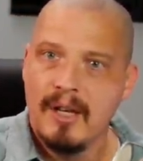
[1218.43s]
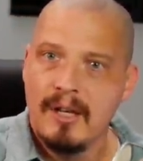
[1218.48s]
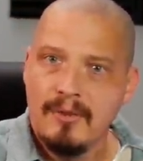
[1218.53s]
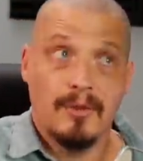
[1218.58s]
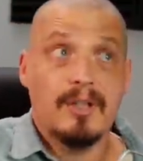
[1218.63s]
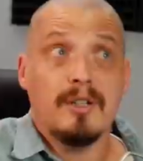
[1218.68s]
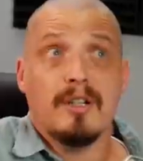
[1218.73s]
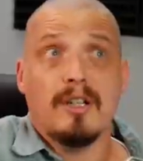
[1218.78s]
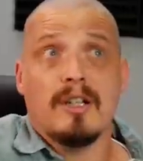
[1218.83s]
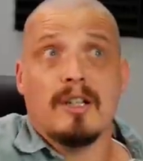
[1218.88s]

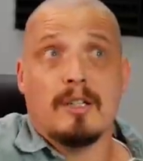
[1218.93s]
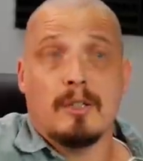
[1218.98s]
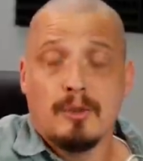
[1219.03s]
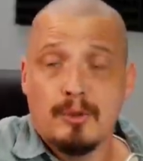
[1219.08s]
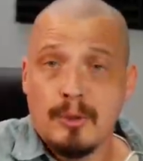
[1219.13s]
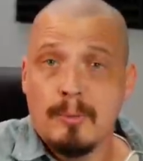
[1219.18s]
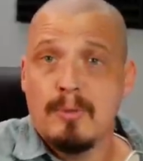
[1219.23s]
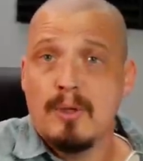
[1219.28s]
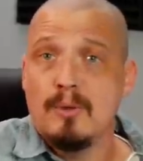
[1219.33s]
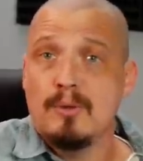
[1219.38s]
They're going to
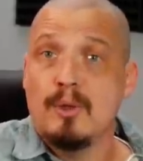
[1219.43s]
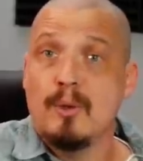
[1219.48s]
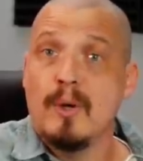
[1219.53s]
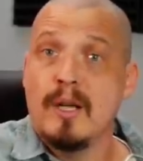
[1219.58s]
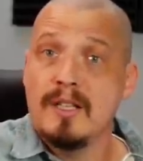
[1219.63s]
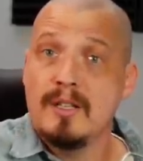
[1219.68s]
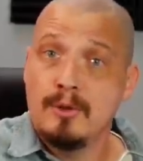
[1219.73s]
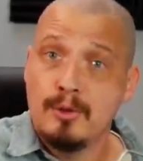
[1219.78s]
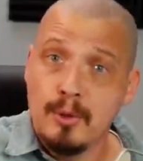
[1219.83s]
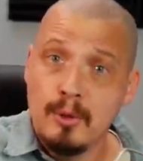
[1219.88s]
contribute to
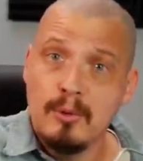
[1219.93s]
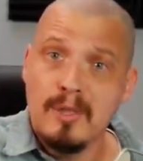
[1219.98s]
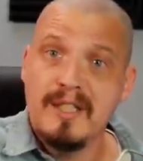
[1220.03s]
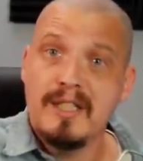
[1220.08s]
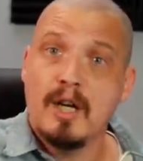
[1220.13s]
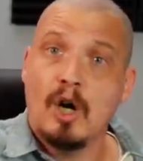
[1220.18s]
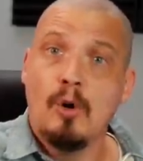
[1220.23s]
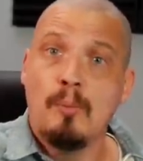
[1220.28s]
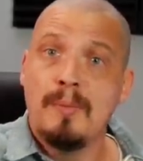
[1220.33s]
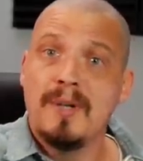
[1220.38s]
a
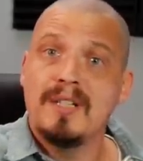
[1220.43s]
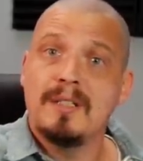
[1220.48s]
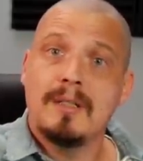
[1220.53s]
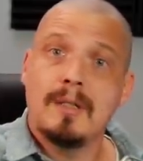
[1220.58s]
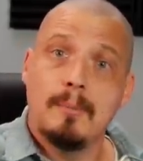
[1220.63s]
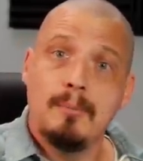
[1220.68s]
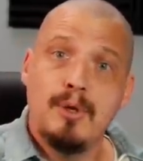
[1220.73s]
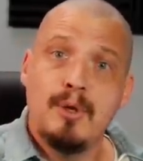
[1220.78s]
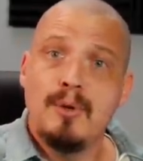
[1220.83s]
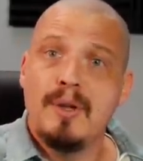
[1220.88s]
truly open
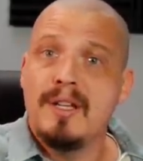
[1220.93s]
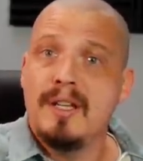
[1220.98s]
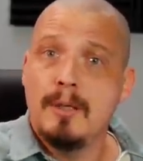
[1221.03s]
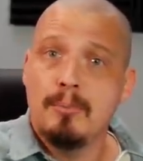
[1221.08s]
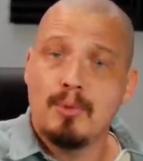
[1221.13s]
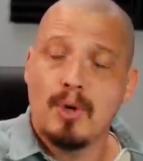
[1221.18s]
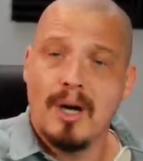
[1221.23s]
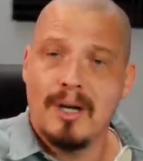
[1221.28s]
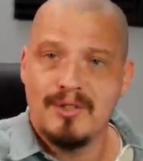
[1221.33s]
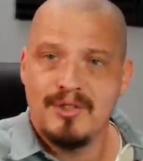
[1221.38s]
community
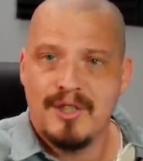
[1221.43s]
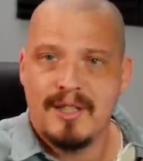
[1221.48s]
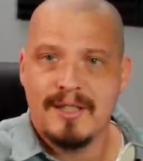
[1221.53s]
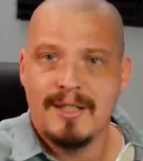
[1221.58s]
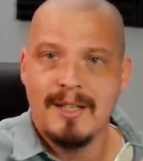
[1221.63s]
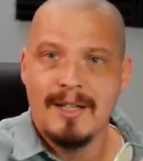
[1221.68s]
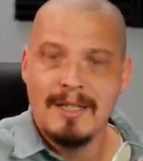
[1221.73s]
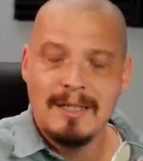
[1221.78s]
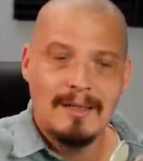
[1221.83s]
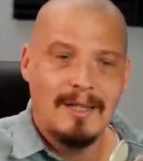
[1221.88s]

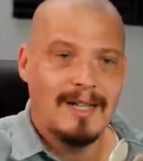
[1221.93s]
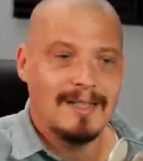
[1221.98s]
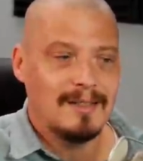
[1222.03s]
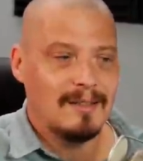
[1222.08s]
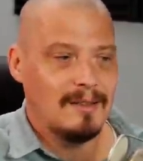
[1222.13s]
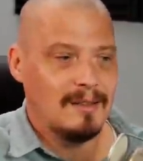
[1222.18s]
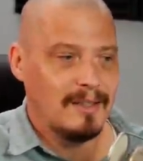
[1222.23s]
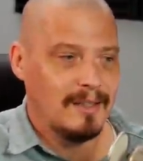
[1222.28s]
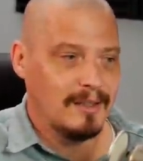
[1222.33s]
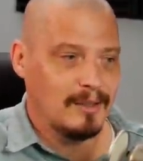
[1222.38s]
project like
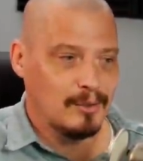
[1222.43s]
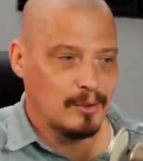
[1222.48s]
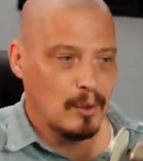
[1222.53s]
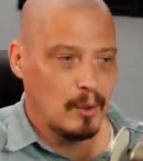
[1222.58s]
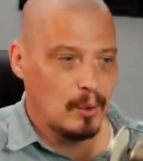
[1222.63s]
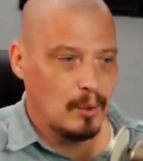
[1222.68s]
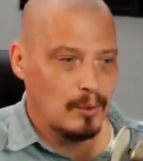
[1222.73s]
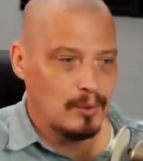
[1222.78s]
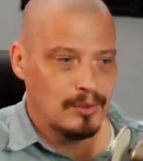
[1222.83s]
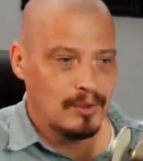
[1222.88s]
the Linux kernel.